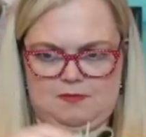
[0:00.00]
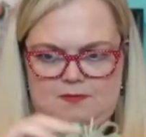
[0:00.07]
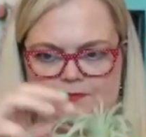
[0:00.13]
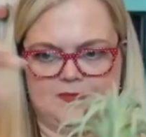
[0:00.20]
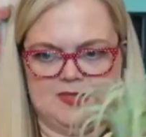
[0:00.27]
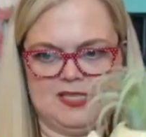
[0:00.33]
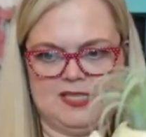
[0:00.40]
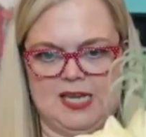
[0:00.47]

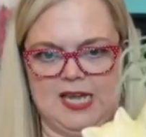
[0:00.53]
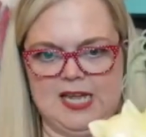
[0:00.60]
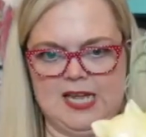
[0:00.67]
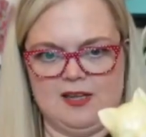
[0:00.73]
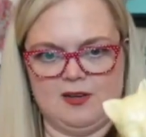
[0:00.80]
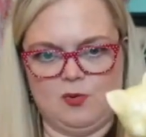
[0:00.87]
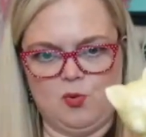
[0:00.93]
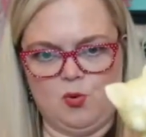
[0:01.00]
See?
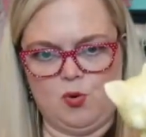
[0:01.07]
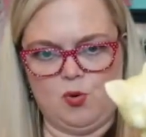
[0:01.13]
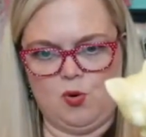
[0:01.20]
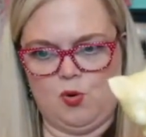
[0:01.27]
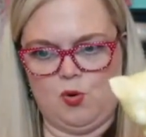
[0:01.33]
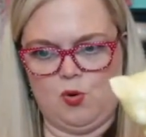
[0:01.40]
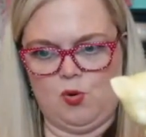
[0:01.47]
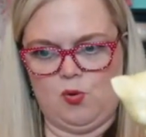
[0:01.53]

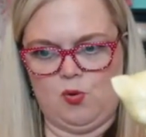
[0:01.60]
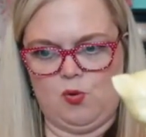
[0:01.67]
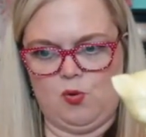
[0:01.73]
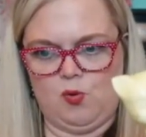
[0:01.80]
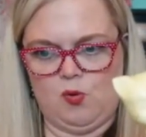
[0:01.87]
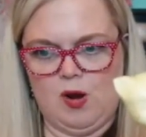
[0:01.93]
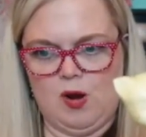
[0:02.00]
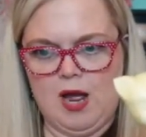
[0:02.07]

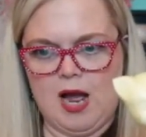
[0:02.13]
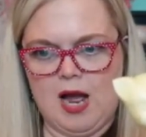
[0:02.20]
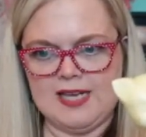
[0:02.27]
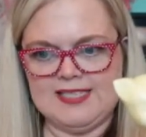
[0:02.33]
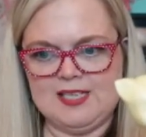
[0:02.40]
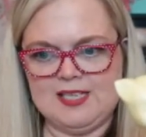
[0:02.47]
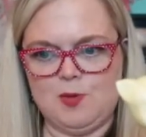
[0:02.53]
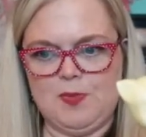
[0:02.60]
Woo! I
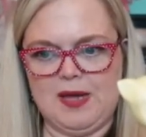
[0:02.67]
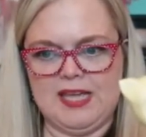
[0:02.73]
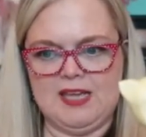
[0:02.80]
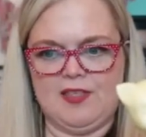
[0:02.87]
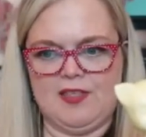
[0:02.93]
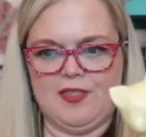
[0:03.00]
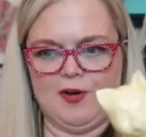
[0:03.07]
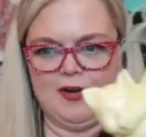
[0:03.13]
see you, Becky,
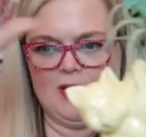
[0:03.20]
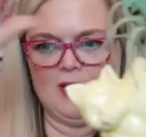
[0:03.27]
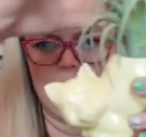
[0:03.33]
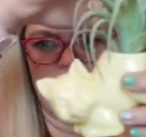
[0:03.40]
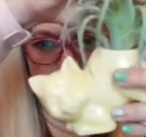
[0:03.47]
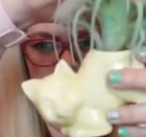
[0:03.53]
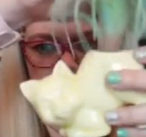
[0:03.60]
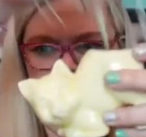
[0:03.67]
at
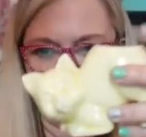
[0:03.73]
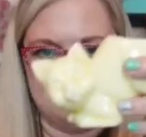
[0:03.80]
31.